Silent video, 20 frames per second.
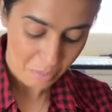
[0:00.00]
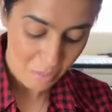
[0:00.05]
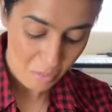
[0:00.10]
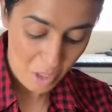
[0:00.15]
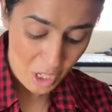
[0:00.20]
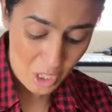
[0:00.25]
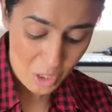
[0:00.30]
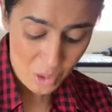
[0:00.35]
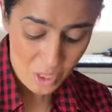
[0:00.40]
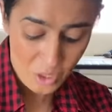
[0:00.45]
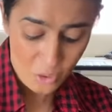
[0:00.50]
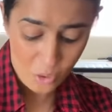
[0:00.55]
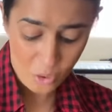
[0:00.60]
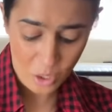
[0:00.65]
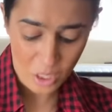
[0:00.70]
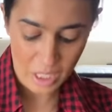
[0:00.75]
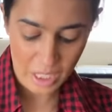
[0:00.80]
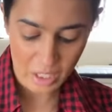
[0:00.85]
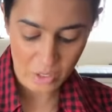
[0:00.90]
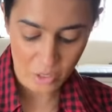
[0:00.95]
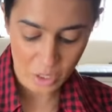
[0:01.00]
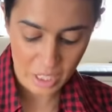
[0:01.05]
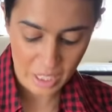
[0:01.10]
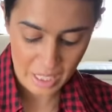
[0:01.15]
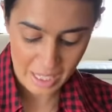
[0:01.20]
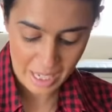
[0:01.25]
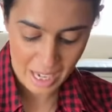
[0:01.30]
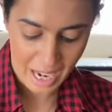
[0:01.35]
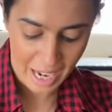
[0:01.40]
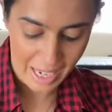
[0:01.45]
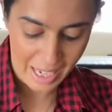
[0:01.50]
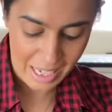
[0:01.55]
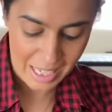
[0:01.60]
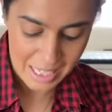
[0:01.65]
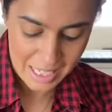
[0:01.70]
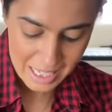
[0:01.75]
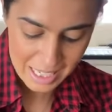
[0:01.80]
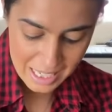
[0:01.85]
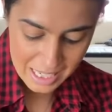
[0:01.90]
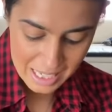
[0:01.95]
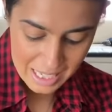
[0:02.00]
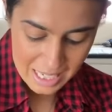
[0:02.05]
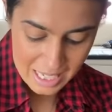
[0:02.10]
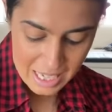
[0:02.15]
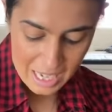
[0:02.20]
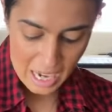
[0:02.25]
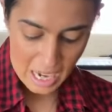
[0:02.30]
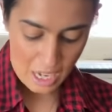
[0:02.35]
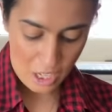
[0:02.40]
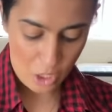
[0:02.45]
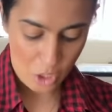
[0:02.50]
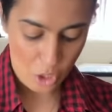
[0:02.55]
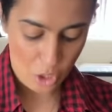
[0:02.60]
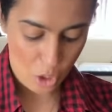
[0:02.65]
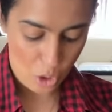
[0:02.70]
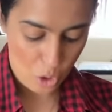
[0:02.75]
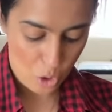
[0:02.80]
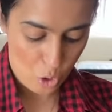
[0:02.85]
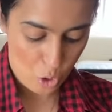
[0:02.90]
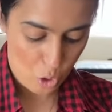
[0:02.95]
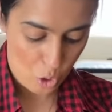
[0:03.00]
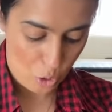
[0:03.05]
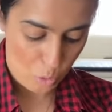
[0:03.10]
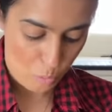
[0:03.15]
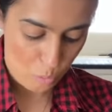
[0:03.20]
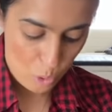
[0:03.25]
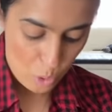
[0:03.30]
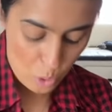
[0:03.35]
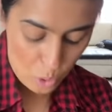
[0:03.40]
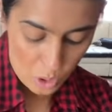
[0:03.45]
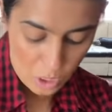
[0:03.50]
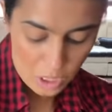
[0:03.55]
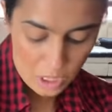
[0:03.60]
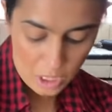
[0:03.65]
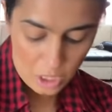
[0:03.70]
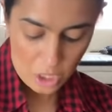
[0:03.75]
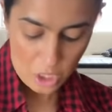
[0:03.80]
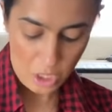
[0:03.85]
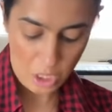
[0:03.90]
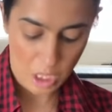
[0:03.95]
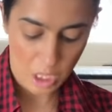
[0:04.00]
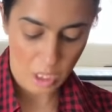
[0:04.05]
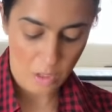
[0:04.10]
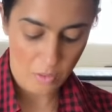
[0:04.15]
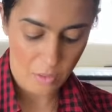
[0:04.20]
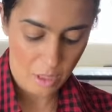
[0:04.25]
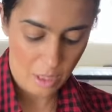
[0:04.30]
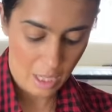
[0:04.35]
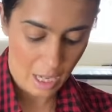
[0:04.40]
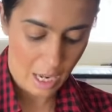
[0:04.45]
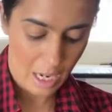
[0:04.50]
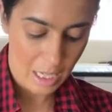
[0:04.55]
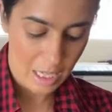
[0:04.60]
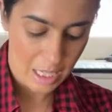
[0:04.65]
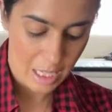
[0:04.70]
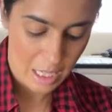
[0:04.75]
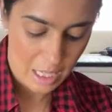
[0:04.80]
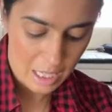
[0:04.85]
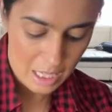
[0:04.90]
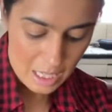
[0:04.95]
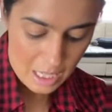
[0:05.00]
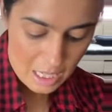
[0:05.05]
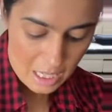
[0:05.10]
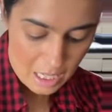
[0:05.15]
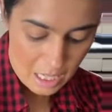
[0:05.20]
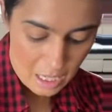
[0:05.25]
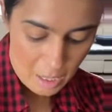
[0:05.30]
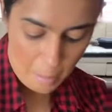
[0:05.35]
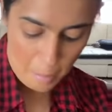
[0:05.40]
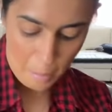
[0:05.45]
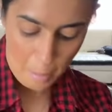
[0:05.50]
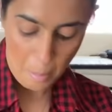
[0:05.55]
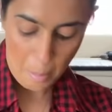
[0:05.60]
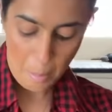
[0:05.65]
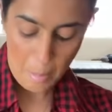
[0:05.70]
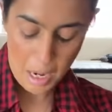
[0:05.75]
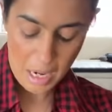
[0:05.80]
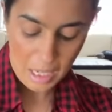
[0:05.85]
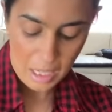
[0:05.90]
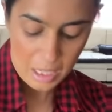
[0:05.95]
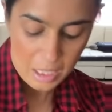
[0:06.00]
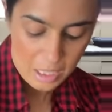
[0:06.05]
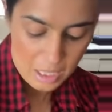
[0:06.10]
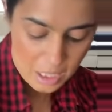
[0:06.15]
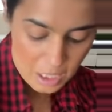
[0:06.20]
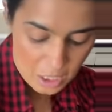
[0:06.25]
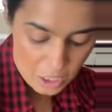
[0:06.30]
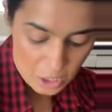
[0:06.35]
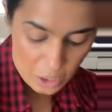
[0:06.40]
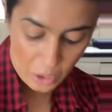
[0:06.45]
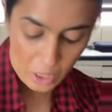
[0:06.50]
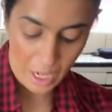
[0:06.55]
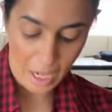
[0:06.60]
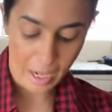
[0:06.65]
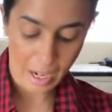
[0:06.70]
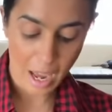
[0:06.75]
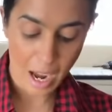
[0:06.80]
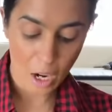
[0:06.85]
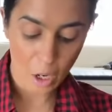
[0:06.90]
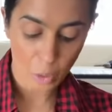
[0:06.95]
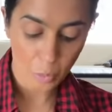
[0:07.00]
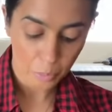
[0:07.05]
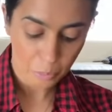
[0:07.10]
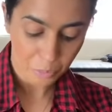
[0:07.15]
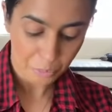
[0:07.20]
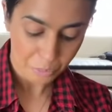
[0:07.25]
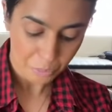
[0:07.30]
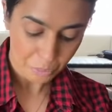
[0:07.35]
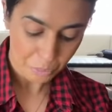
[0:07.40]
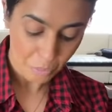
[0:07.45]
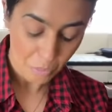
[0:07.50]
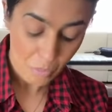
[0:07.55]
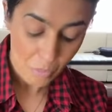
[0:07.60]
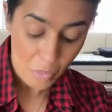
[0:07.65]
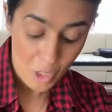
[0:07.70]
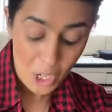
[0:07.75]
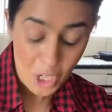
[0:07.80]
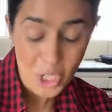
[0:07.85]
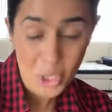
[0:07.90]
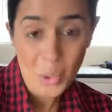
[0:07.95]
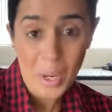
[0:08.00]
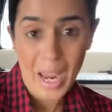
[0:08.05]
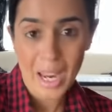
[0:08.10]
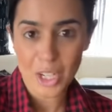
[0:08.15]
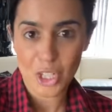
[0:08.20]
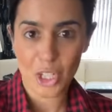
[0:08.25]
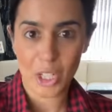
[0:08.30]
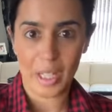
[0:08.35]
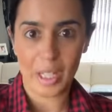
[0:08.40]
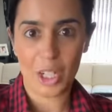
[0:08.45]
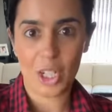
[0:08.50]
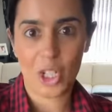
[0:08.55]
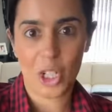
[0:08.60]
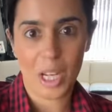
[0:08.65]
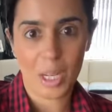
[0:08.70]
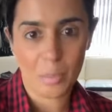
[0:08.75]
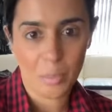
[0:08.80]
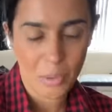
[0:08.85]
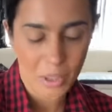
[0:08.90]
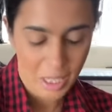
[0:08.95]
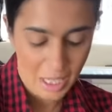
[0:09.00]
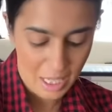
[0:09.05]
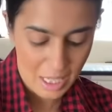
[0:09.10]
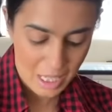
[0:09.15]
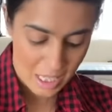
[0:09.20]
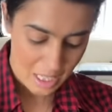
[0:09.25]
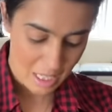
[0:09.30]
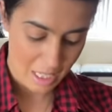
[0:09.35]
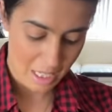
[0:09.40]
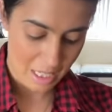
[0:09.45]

So it's really, really nice and smooth. Just give that a mix. Okay, now to actually shape these,